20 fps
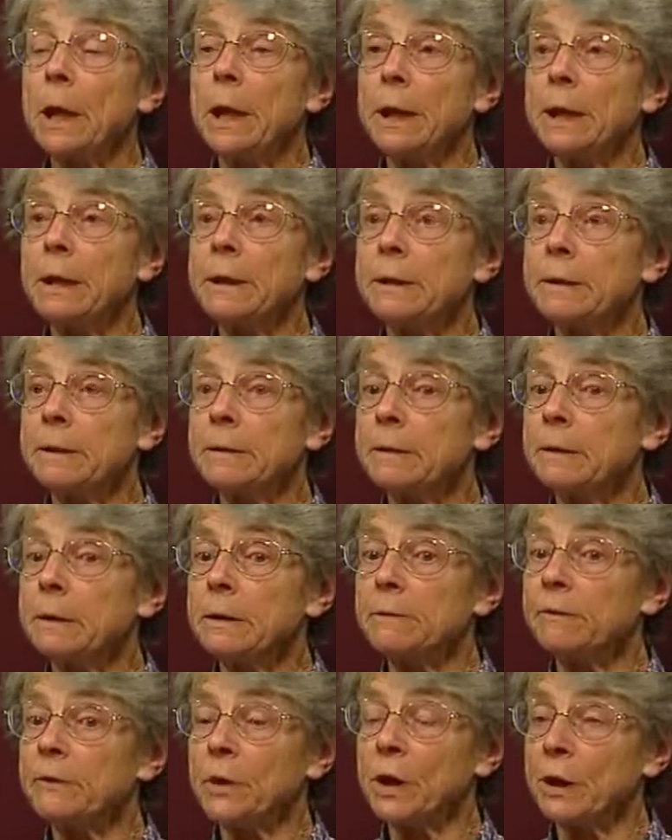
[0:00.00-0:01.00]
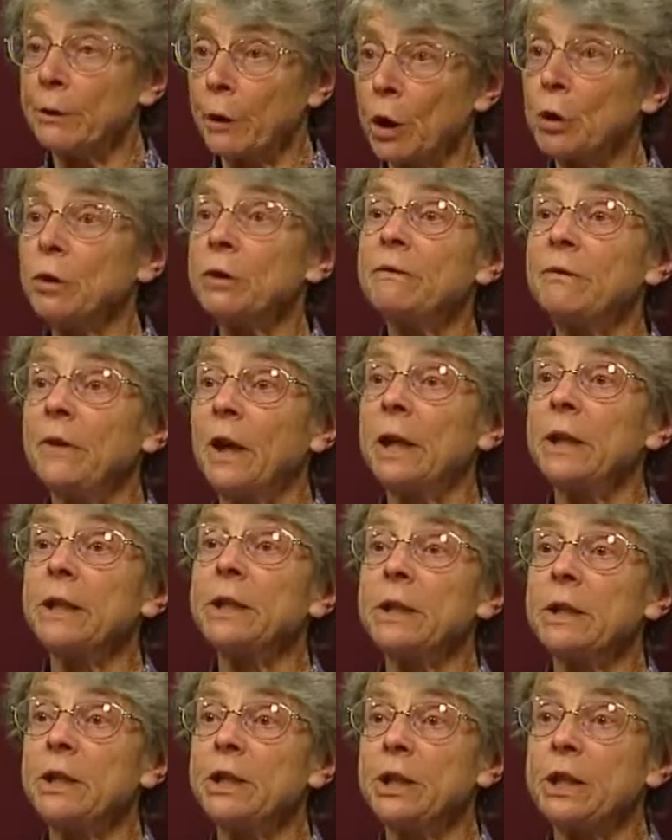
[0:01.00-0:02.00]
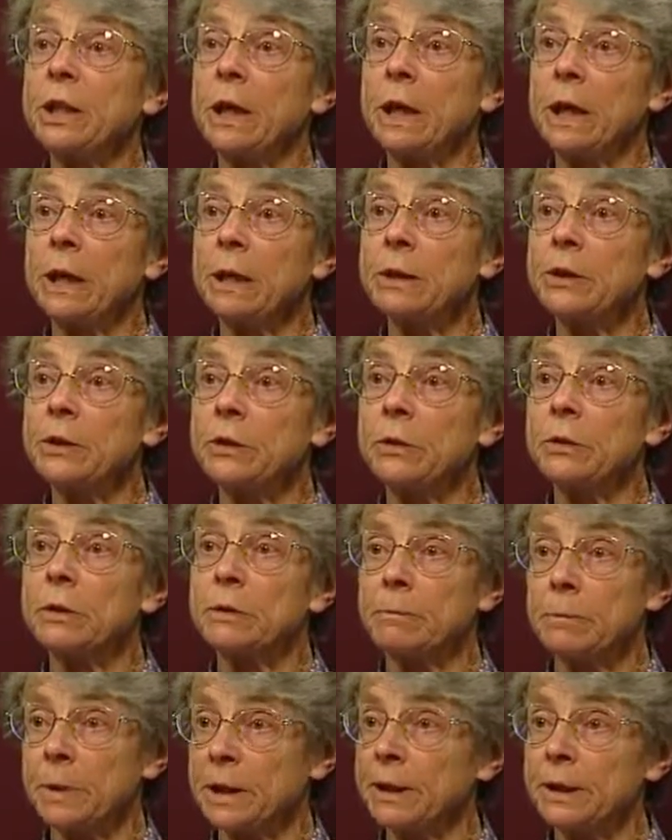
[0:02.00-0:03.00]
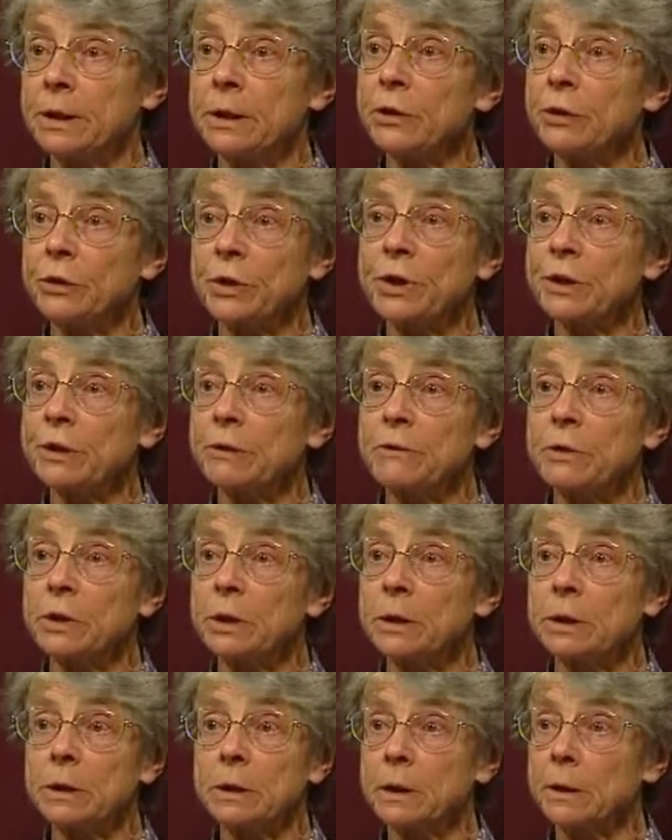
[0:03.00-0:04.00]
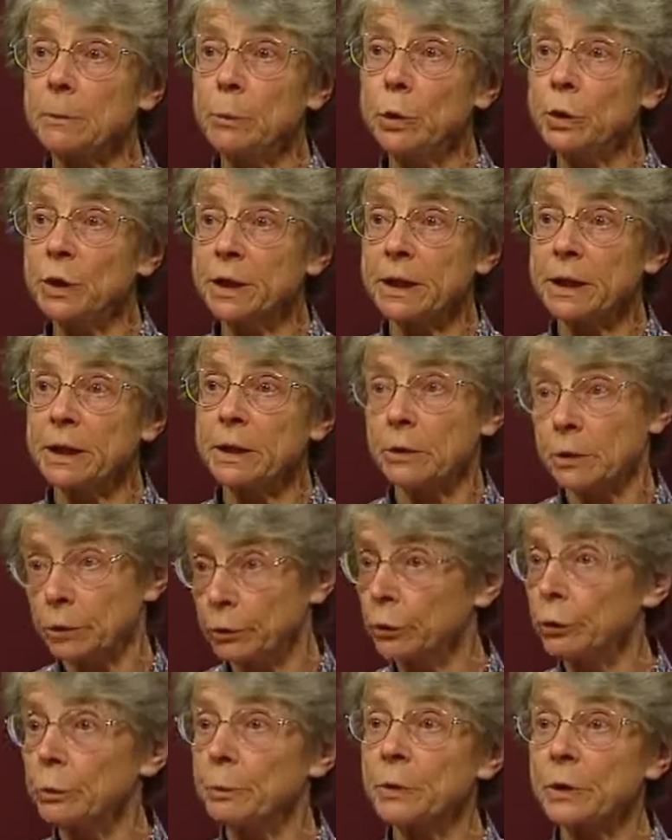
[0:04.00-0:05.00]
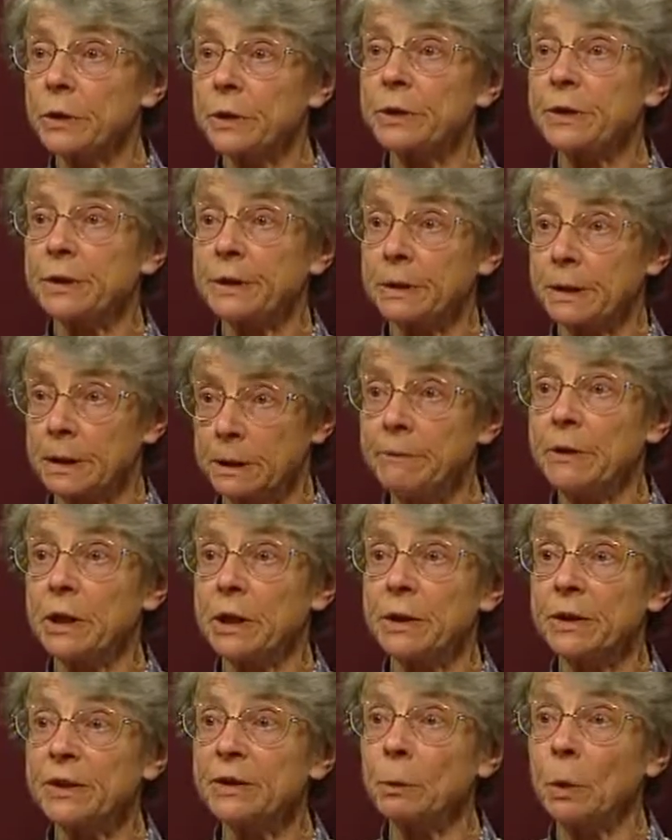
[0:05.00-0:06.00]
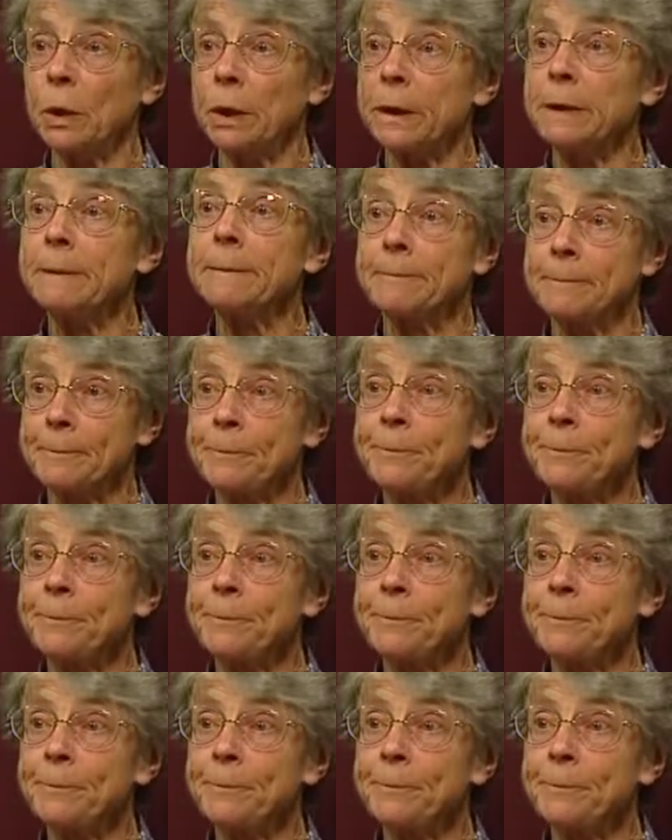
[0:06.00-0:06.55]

and for their own advantage and to the best interests of the community, the group that's living this way.